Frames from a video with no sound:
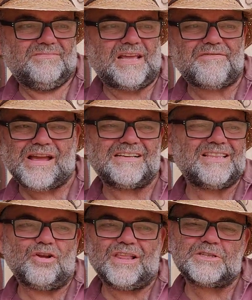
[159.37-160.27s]
DEFRA has
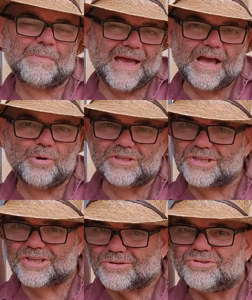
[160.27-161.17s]
a lot less power than
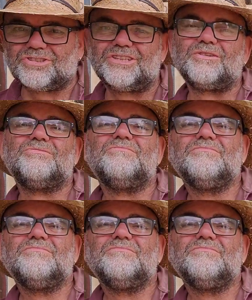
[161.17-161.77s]
it used to.